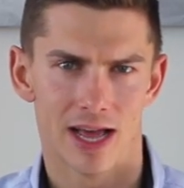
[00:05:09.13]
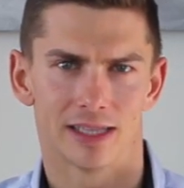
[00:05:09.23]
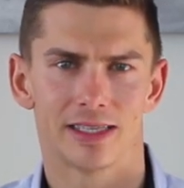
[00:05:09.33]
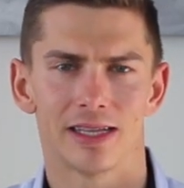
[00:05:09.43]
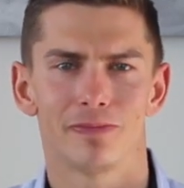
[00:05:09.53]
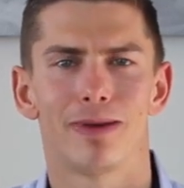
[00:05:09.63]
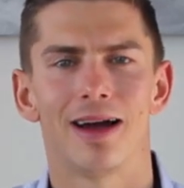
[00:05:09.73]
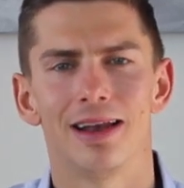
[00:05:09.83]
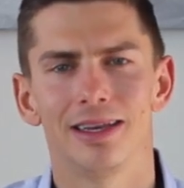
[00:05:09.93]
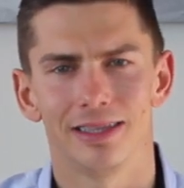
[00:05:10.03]
then
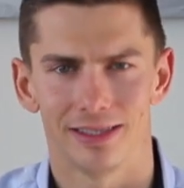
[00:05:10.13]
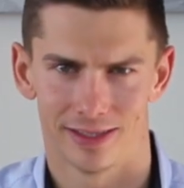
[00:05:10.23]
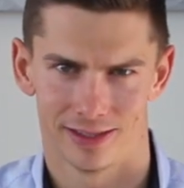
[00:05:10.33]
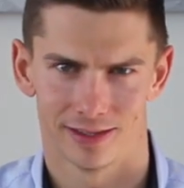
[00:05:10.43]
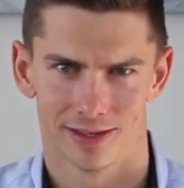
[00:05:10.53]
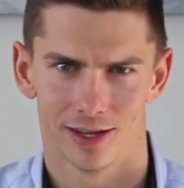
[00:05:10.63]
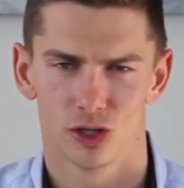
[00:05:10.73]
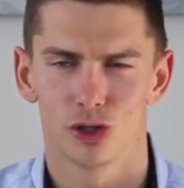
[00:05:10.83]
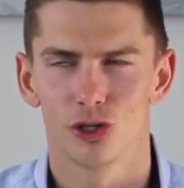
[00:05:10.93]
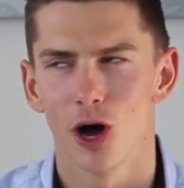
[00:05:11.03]
please
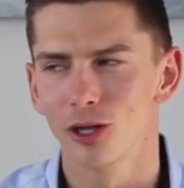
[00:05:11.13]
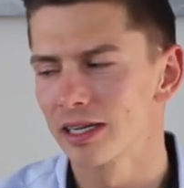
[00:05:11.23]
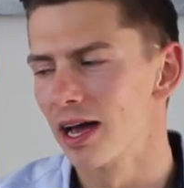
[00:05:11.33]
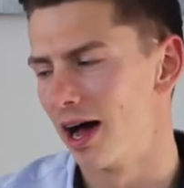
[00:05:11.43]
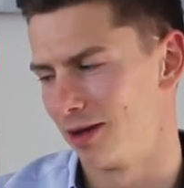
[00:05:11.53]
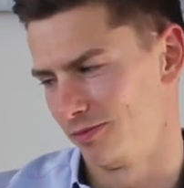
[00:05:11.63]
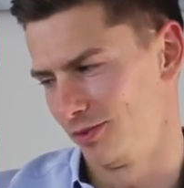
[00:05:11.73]
don't come